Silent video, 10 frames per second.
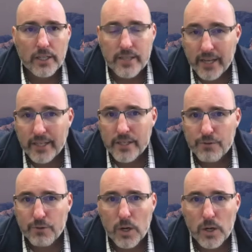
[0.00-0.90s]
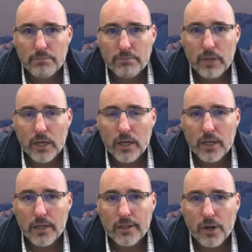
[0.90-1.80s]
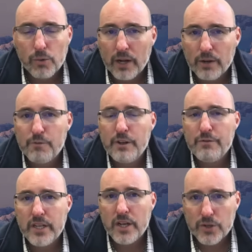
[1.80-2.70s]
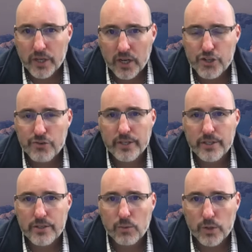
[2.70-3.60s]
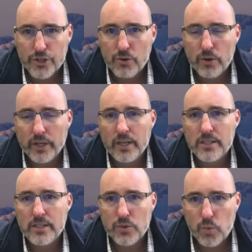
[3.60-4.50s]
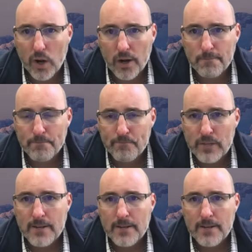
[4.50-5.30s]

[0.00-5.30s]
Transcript: Attendees from uh, around 50 other countries were joining us as well,